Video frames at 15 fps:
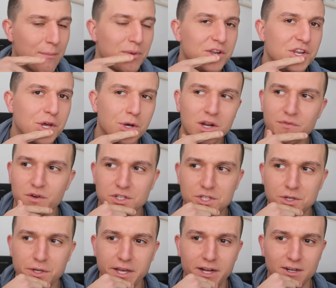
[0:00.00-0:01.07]
I've been doing it for
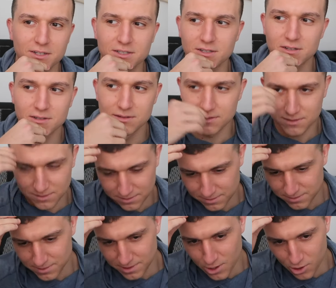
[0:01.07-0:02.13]
two years.
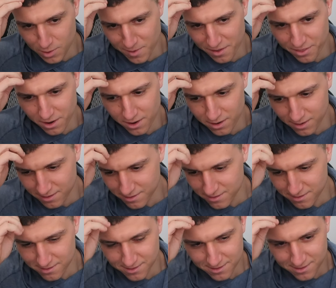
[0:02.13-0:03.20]
Going to my third.
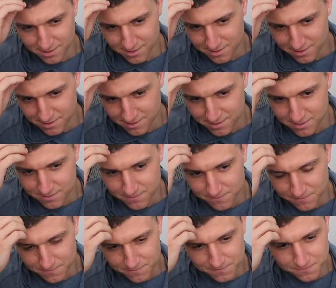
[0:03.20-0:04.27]
So
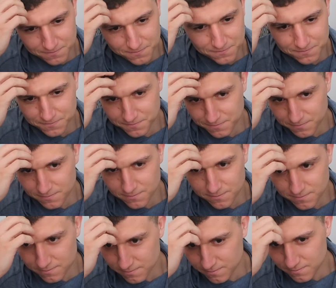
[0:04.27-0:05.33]
two more years, guess
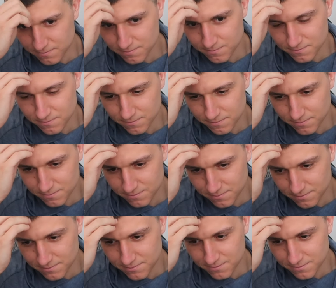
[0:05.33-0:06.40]
what?
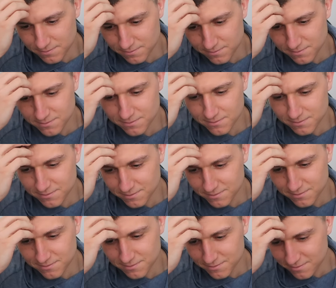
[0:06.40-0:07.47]
You're not gonna
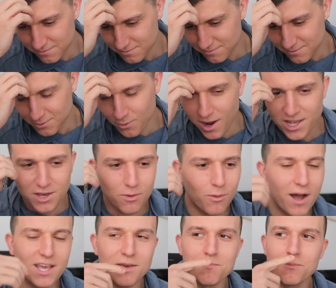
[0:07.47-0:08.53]
be doing it. Why you
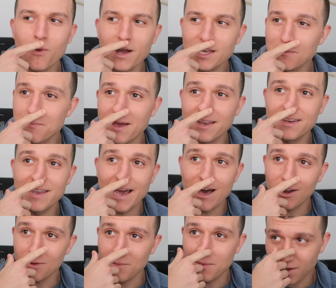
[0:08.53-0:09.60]
why you why you betting
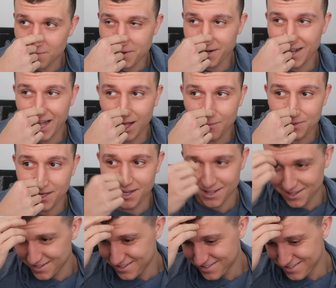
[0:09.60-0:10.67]
down on me? I'm here to help
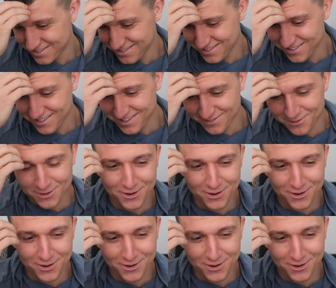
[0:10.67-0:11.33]
you. Come